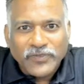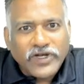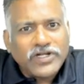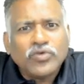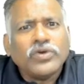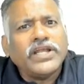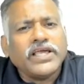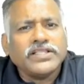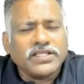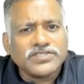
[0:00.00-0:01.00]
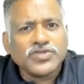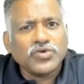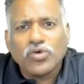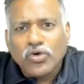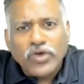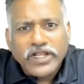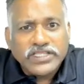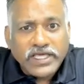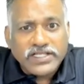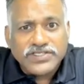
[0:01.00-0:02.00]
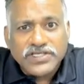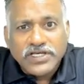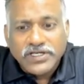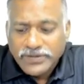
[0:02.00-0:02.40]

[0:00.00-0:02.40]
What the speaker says: right? You retain the risk, you don't do anything else.